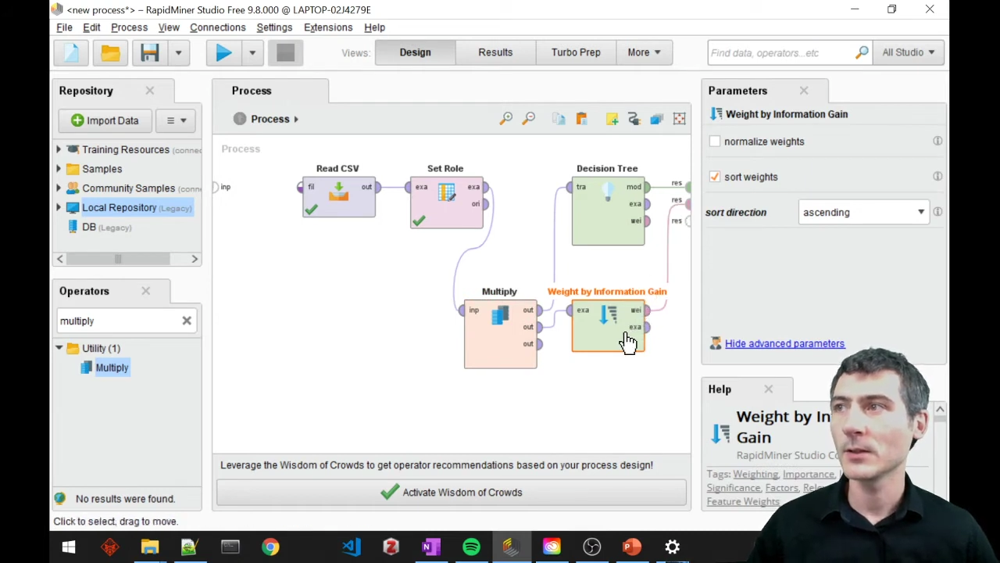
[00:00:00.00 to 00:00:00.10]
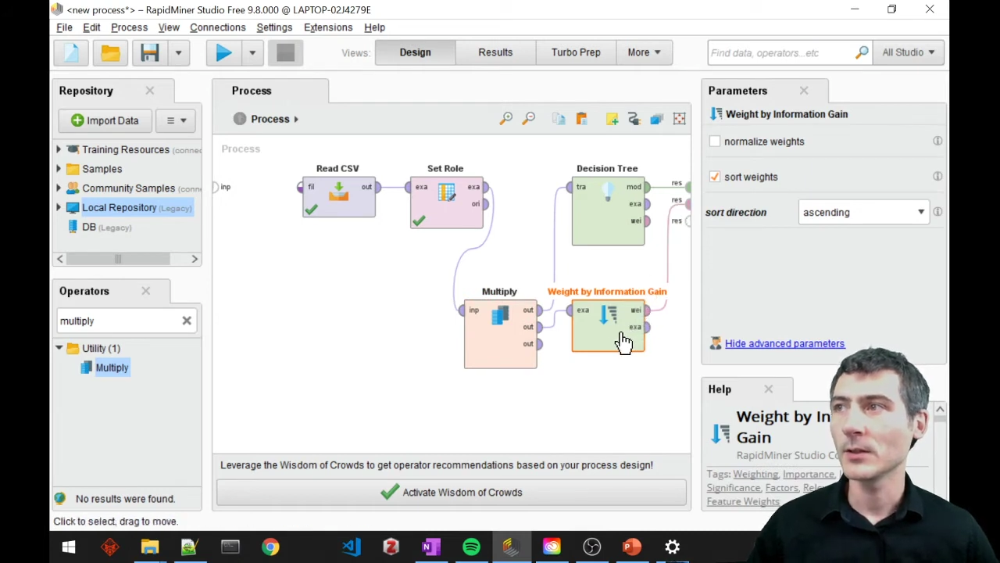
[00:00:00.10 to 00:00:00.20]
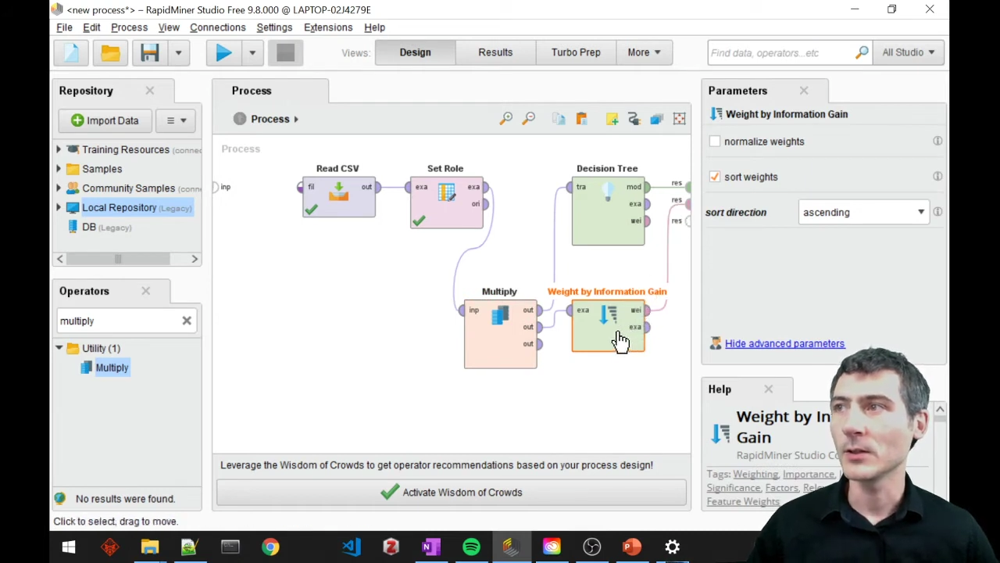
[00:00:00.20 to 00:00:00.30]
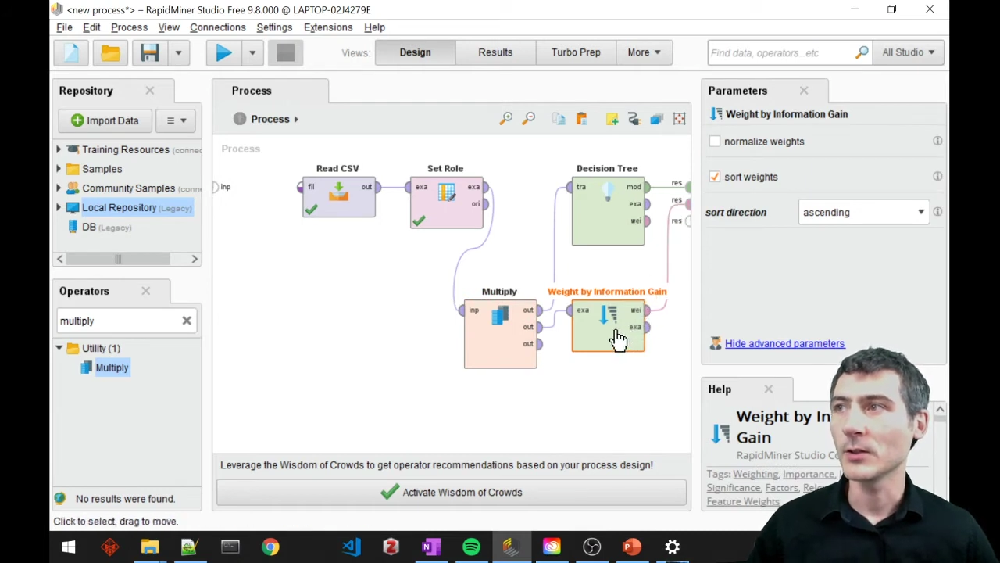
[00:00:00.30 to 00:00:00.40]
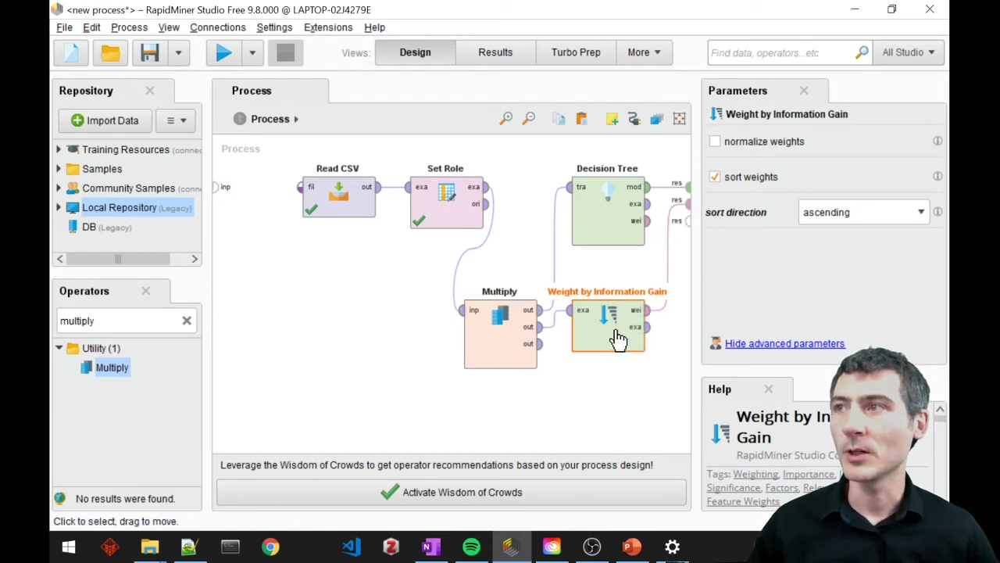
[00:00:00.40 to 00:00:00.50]

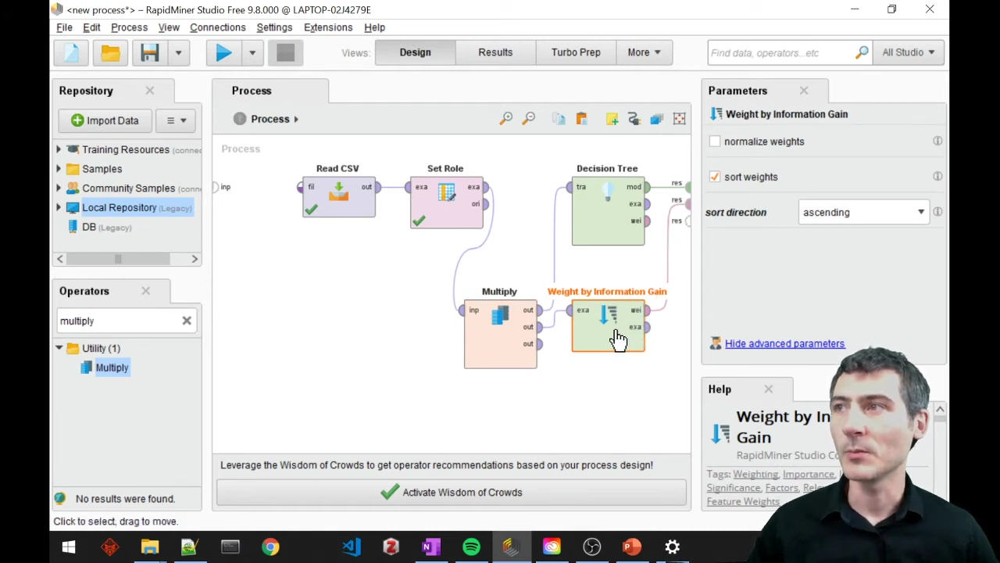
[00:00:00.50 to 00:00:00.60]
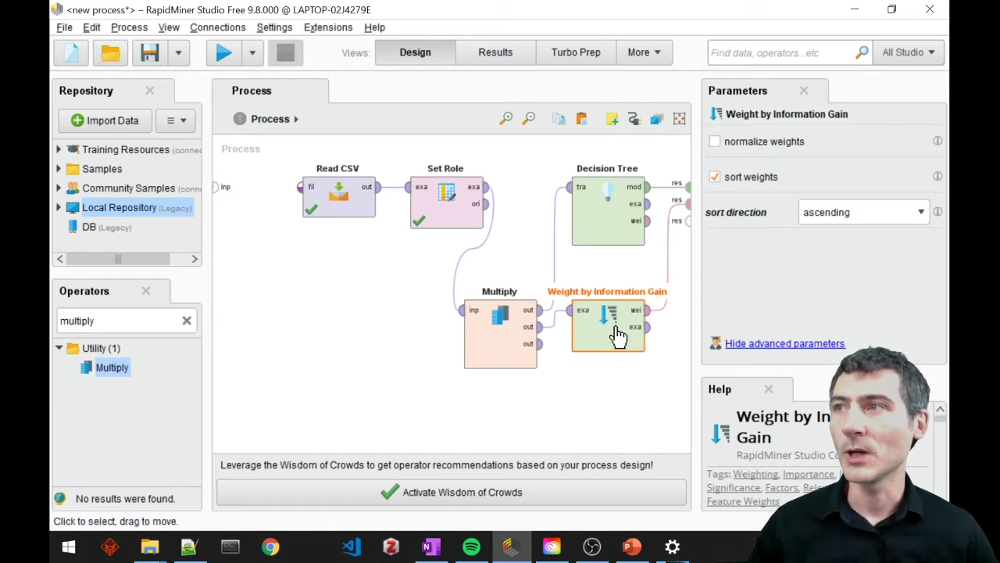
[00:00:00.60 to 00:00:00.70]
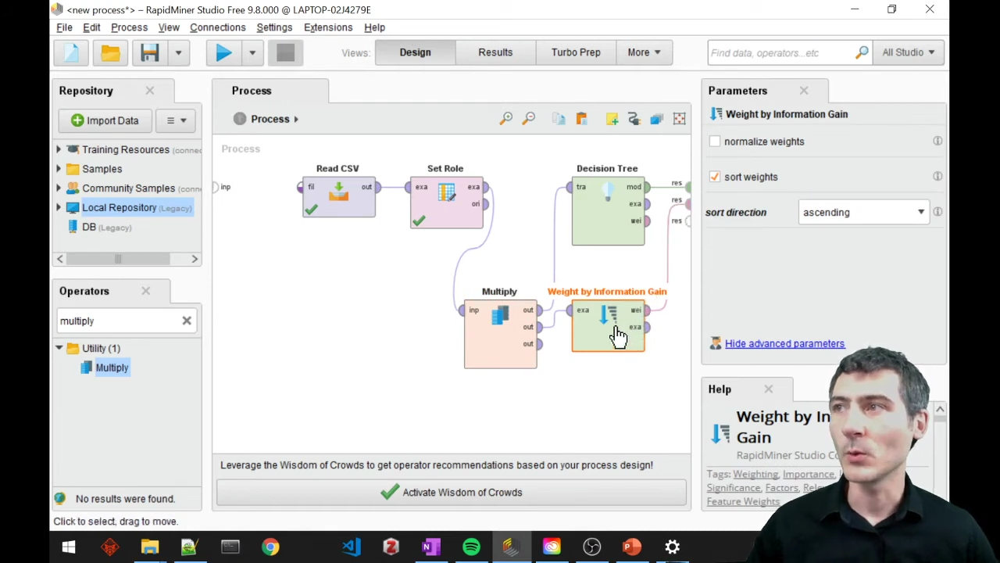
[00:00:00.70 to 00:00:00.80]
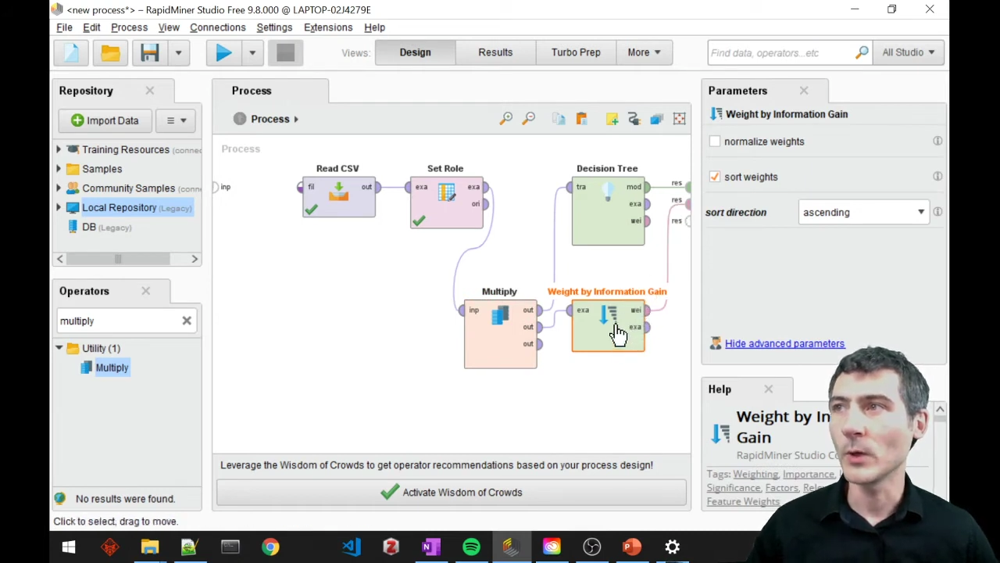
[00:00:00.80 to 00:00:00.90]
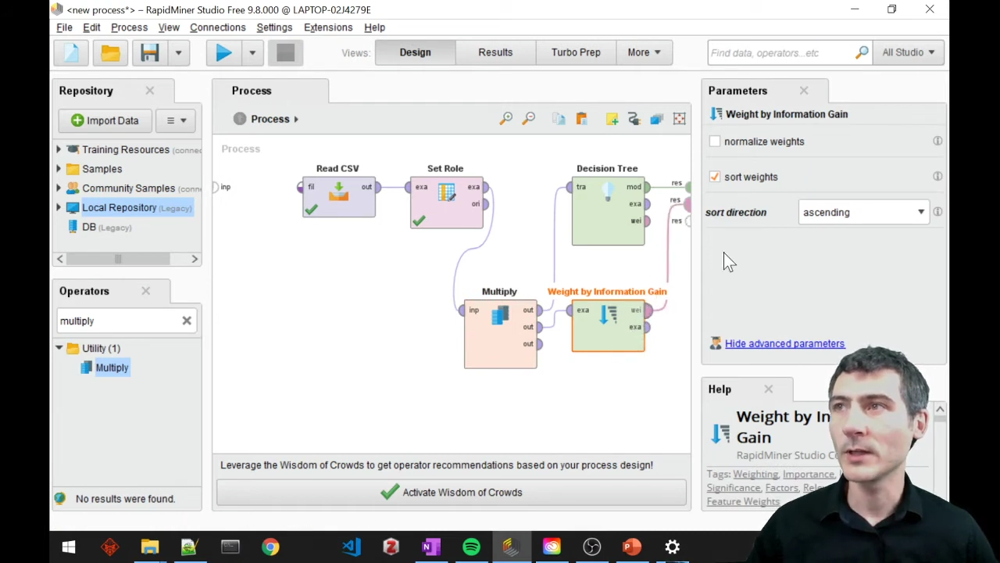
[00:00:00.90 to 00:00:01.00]
Here are
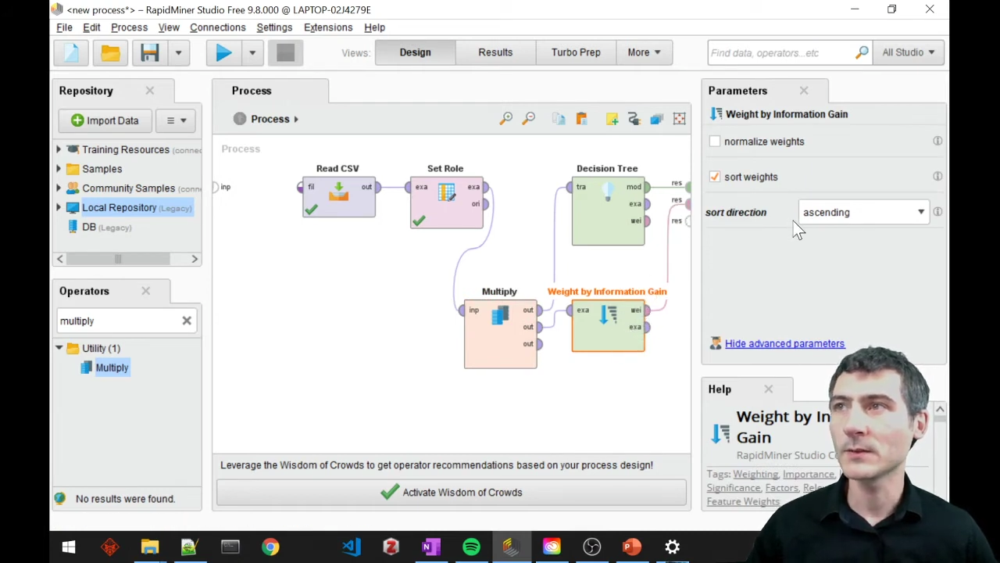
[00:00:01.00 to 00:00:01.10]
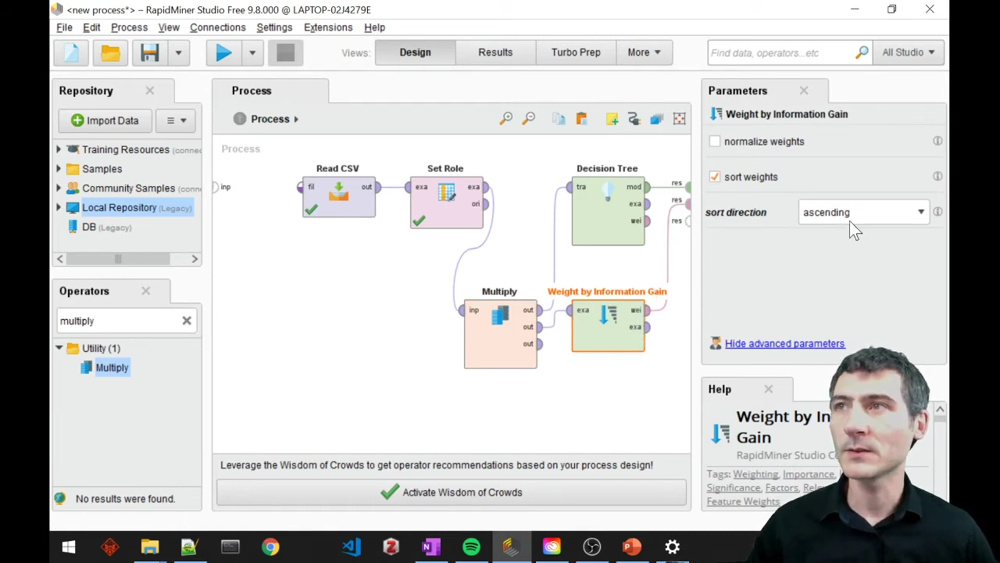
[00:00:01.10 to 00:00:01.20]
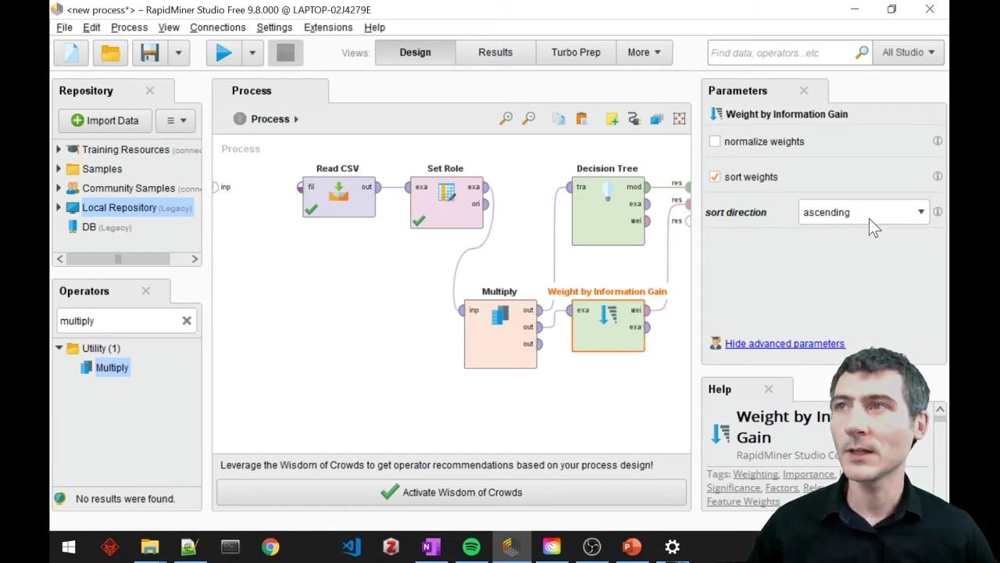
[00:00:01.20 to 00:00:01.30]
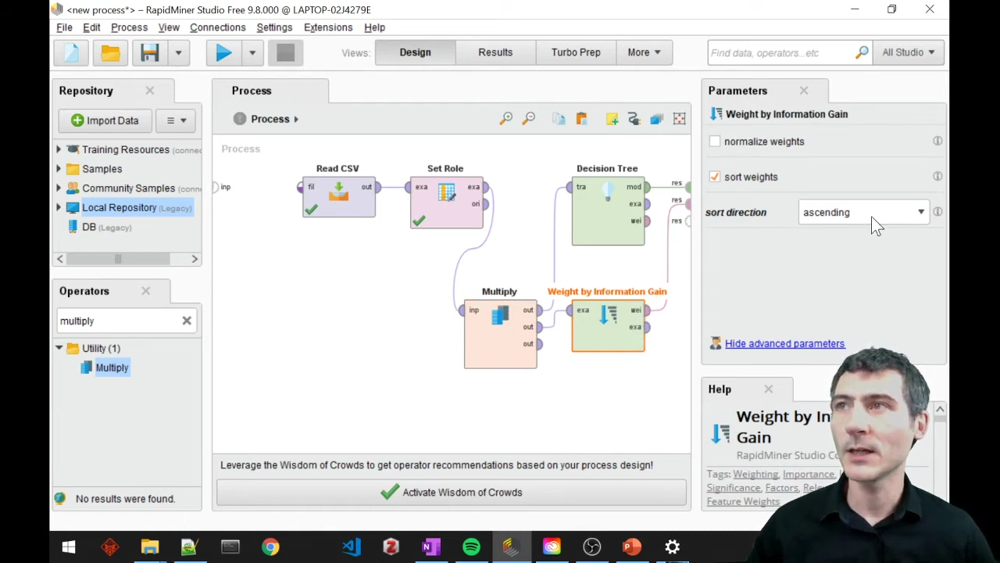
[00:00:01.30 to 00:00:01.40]
my weights,